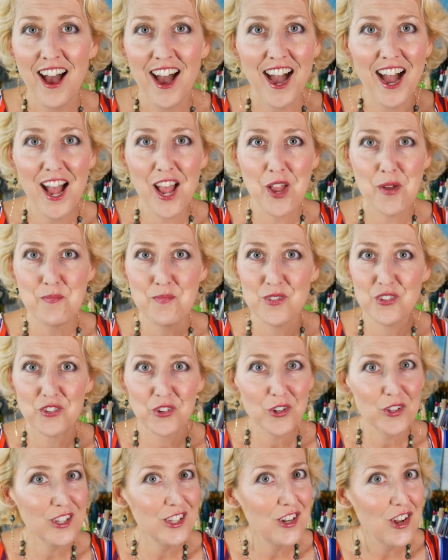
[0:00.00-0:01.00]
I'm
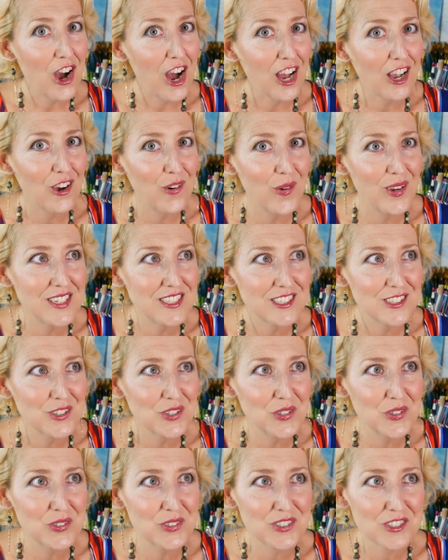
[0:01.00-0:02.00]
certainly not going
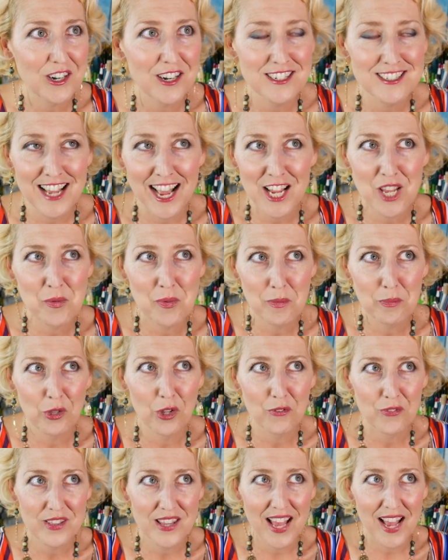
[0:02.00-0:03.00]
to start attacking people
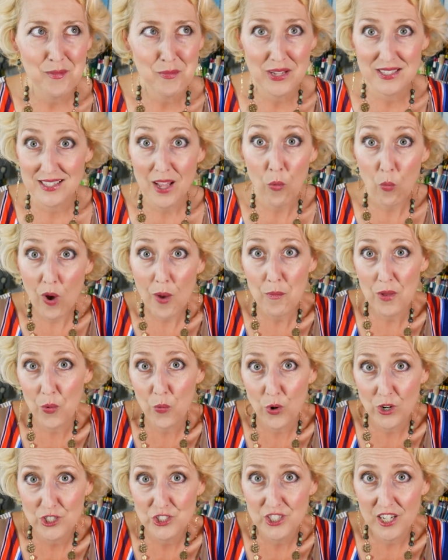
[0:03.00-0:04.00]
over that, because I want my
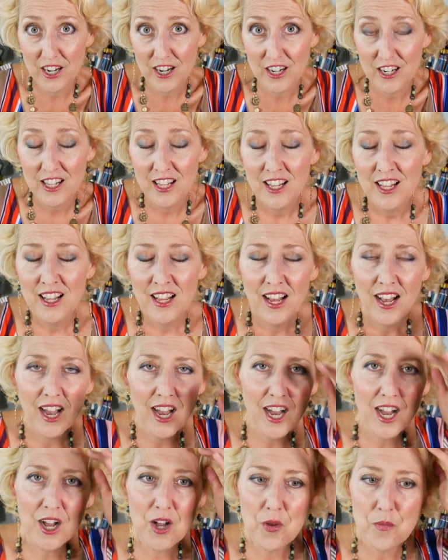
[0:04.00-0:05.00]
work shared.
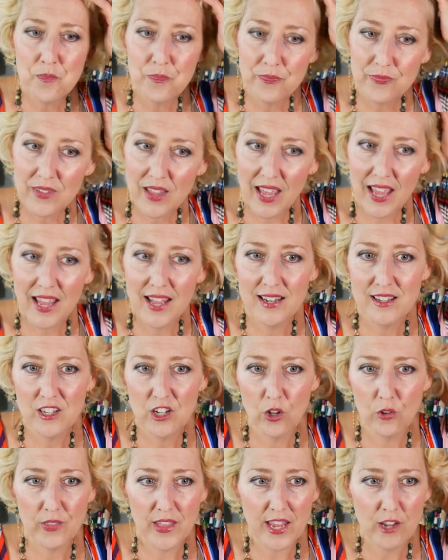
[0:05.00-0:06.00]
Um, Um, and, you
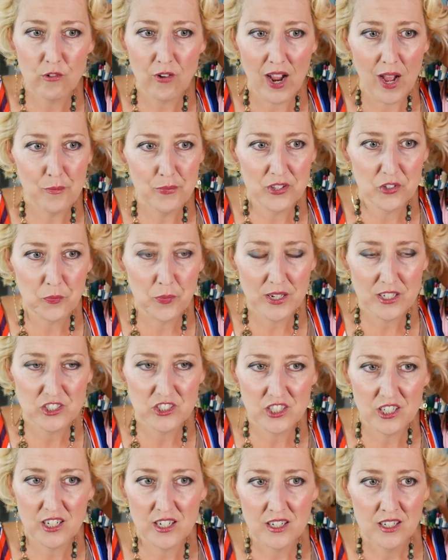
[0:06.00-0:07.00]
know, they grabbed this
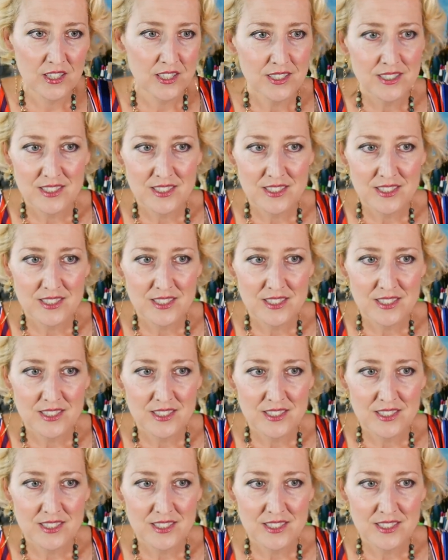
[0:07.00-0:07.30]
picture